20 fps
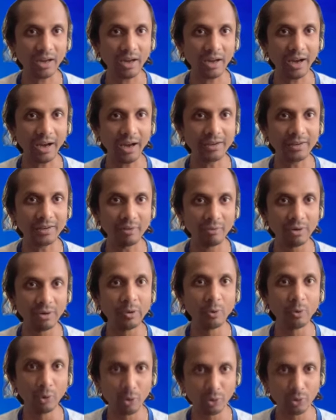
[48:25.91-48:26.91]
And they
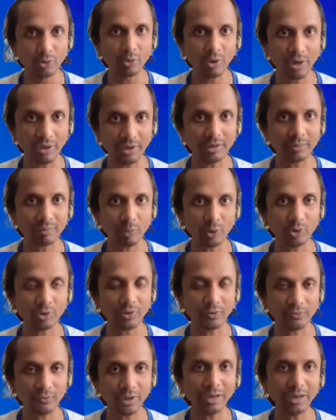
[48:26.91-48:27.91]
will know you at that
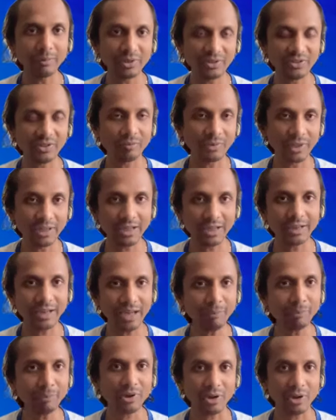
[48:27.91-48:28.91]
point of time, and something can
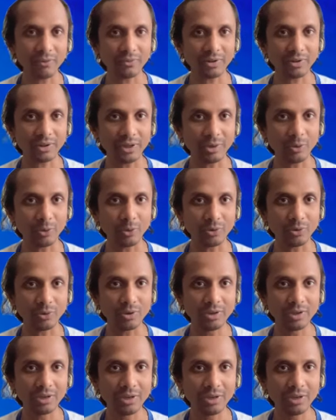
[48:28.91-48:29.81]
happen after they know you.